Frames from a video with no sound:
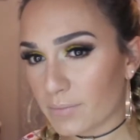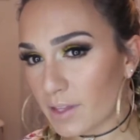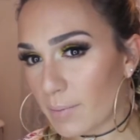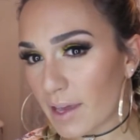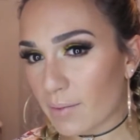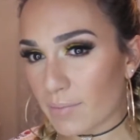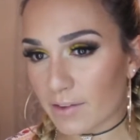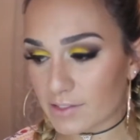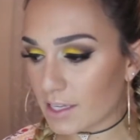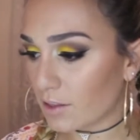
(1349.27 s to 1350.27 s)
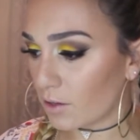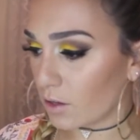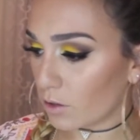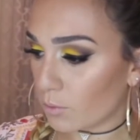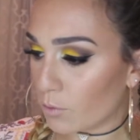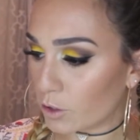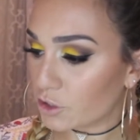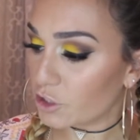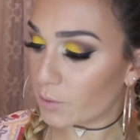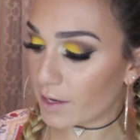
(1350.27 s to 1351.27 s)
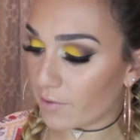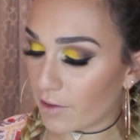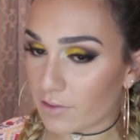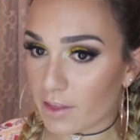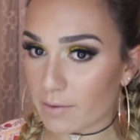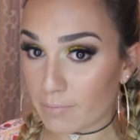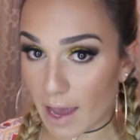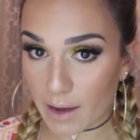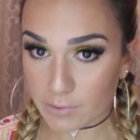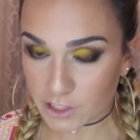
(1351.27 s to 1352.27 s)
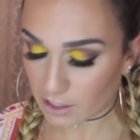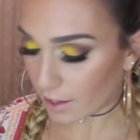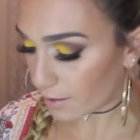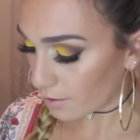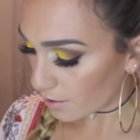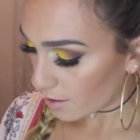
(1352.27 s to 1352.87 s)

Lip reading: They make my skin look a little more dewy rather than matte, which I like